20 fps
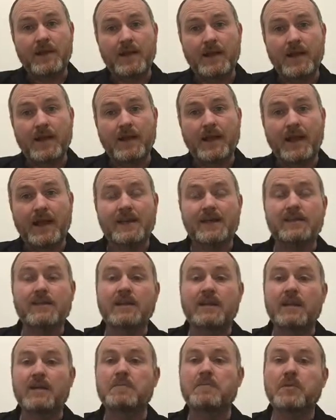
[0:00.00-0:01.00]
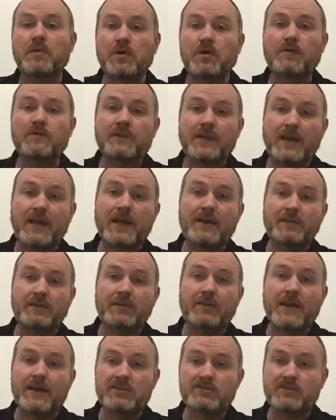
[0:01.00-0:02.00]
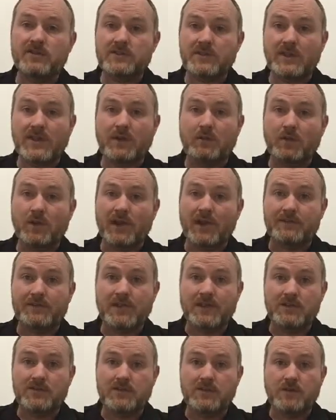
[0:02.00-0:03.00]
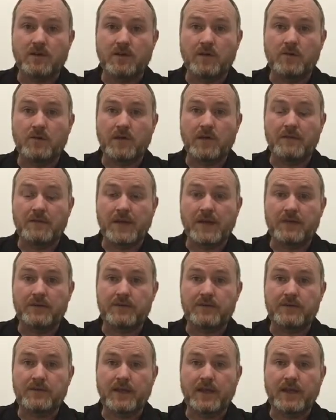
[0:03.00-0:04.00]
Anything above that or extra to that, we'll have to let you know about,